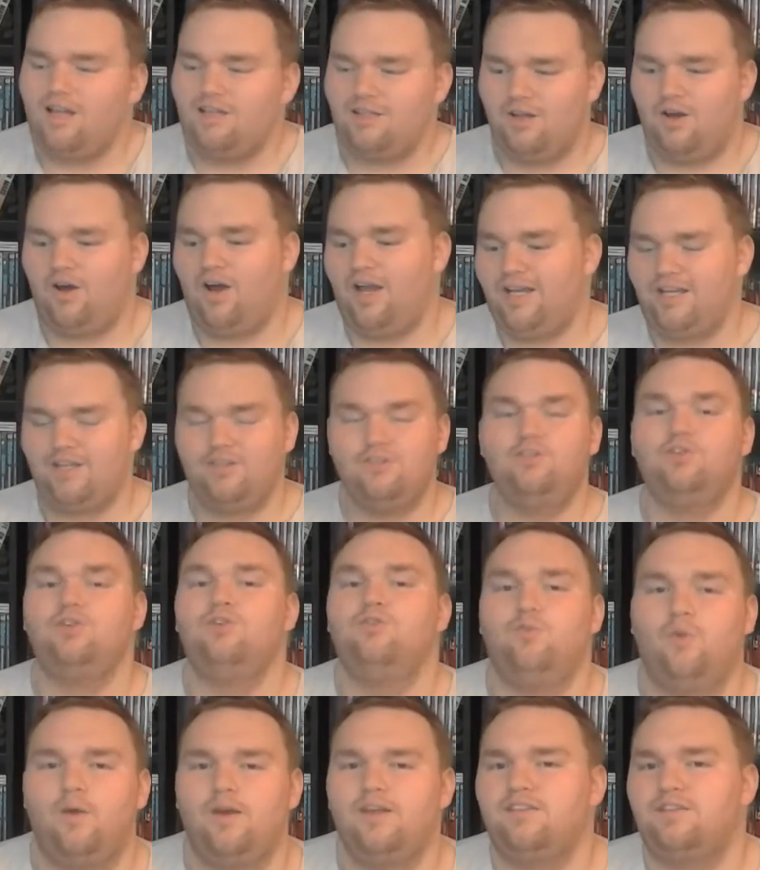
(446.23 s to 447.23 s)
Now, I can
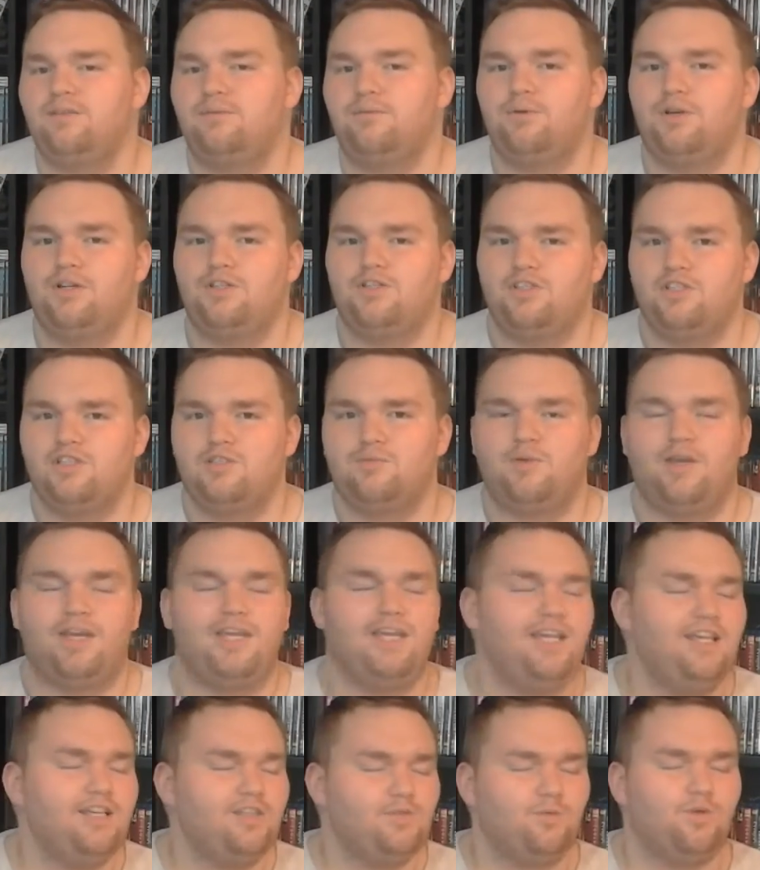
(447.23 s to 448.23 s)
do voice impressions, but
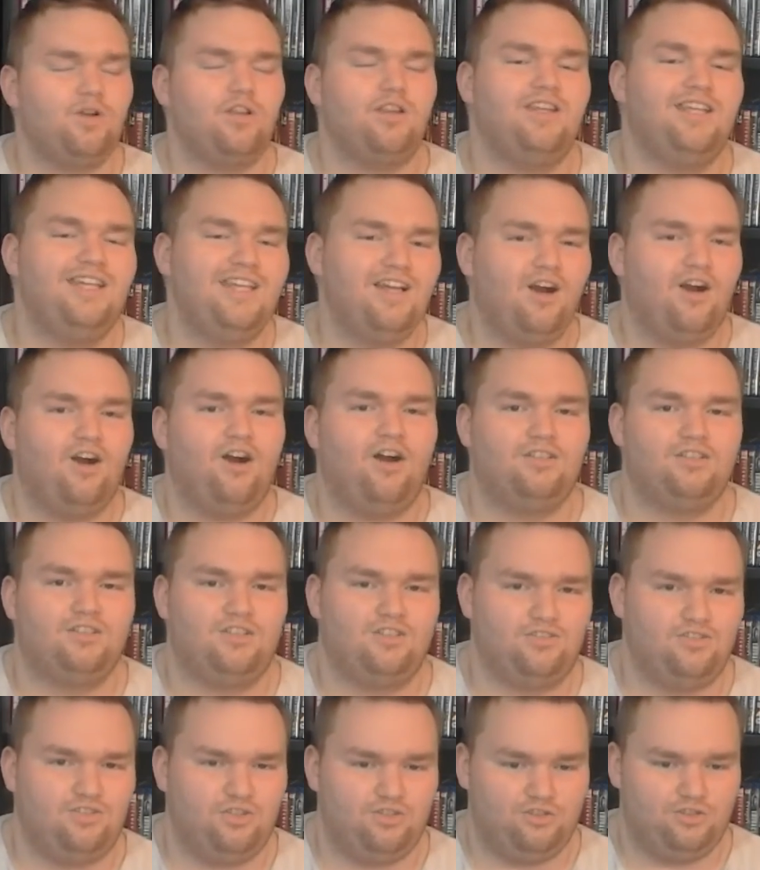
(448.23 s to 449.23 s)
he is one of the
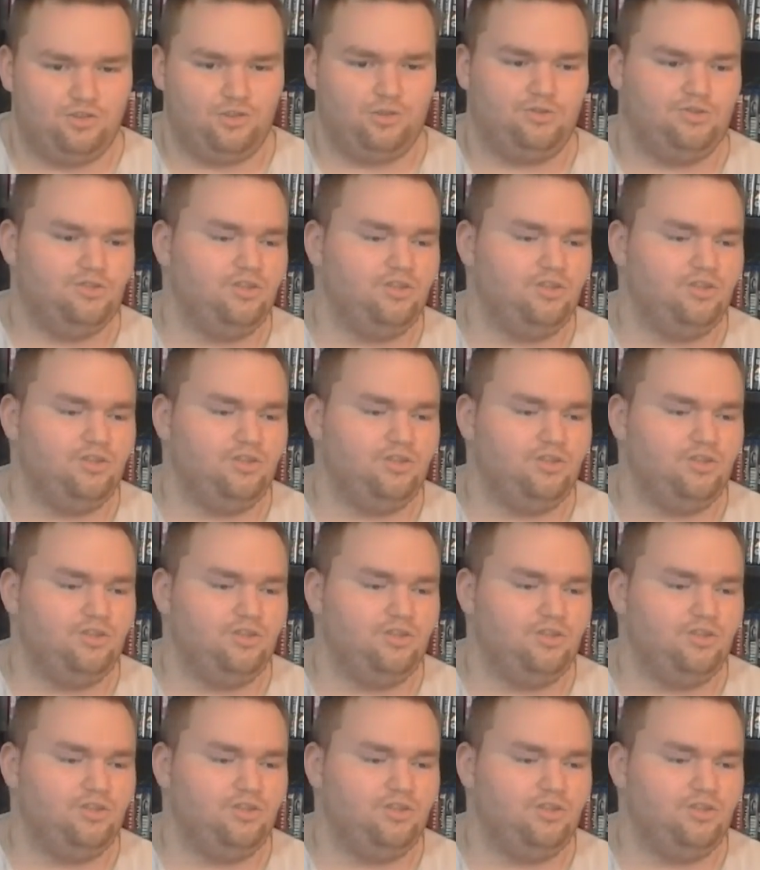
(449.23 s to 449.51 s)
hardest to do.